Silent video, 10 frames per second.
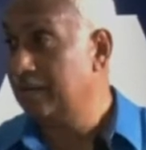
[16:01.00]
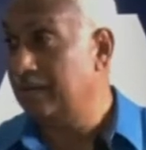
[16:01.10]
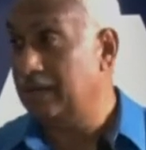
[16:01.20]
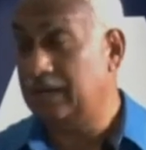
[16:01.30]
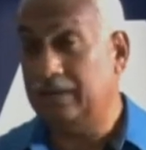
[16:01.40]

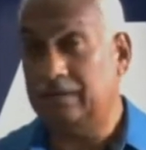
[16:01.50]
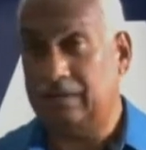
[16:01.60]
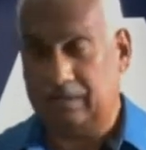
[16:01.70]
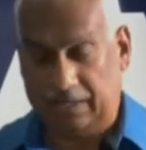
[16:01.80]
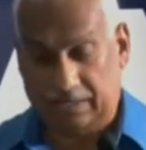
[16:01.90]
And
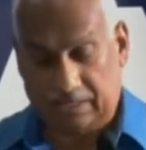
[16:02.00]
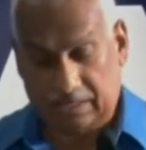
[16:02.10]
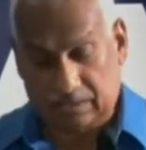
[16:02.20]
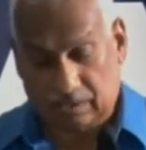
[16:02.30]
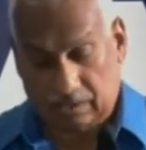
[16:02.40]
8
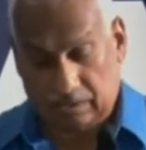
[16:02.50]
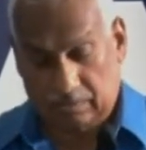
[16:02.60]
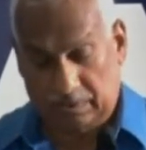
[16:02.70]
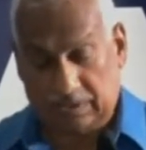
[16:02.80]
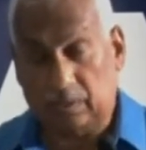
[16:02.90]
years on,
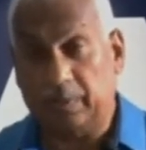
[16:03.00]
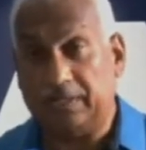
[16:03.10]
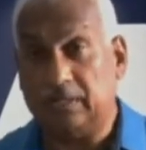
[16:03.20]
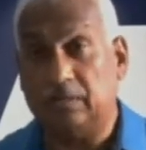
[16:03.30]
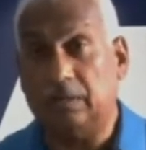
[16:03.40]
we're still
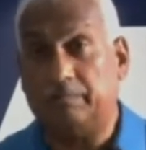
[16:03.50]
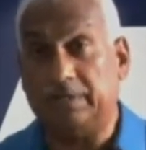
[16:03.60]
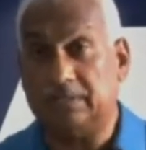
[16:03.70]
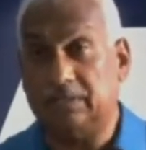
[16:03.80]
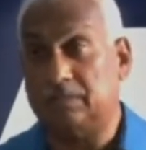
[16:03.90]
waiting on the
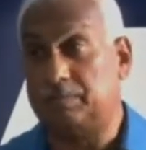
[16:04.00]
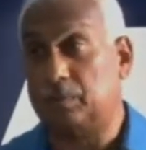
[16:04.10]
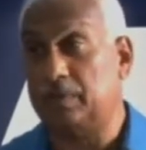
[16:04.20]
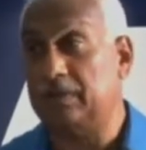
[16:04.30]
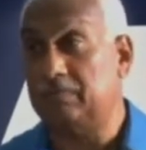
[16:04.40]
president to
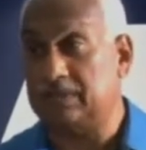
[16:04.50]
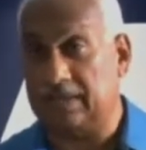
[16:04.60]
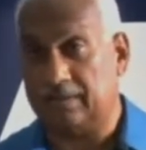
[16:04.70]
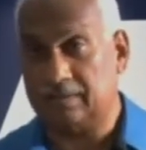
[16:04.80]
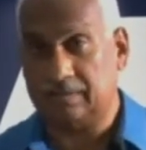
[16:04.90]
proclaim this
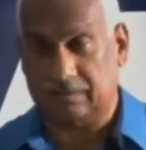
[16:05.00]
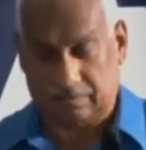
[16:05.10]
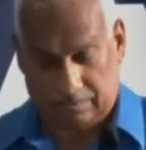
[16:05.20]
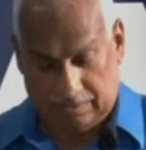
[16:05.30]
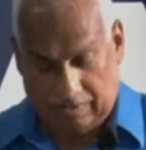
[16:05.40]
act.
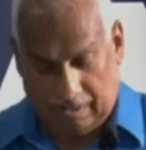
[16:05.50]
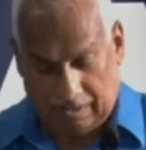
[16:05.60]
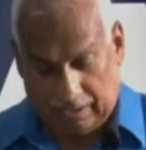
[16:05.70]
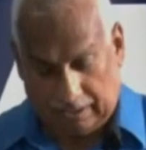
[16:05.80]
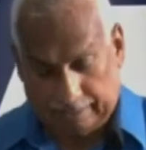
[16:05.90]

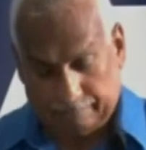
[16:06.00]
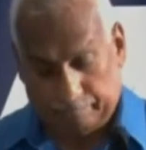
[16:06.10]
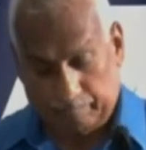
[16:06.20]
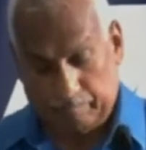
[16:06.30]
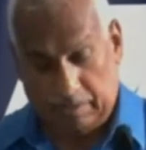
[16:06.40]

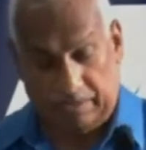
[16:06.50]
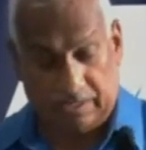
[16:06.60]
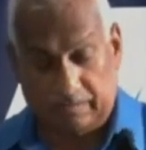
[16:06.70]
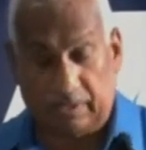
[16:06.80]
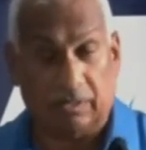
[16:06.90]
Maybe
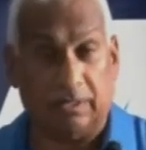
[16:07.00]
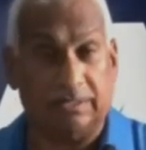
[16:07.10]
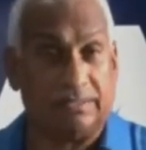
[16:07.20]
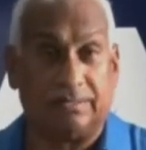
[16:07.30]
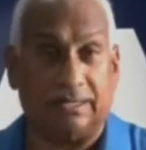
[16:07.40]
it's
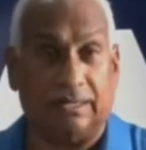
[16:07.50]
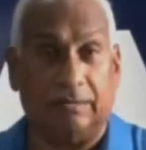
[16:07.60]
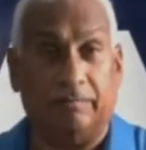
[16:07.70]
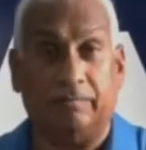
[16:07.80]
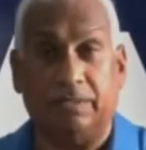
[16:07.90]
because
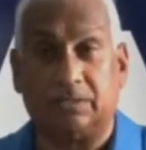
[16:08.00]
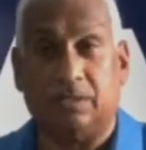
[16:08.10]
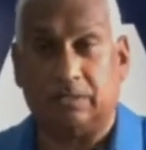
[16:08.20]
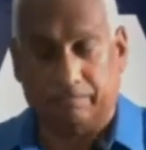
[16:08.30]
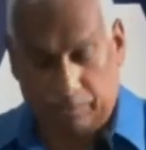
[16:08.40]
it's
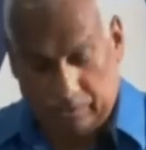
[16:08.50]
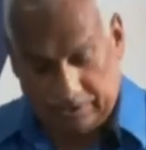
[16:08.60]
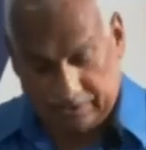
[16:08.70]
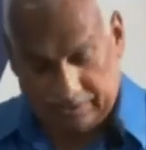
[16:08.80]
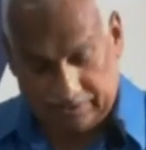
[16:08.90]
not
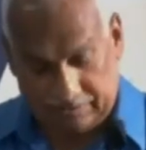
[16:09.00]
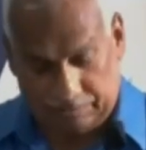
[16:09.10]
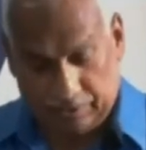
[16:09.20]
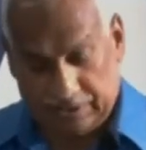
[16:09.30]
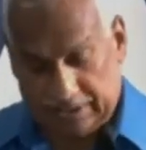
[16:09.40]
important
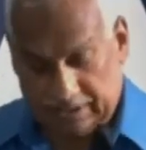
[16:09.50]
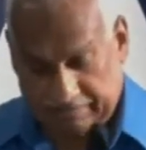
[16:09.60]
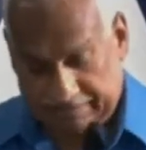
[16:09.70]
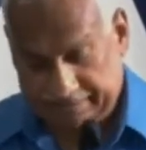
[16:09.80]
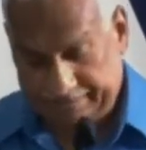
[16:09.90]
enough.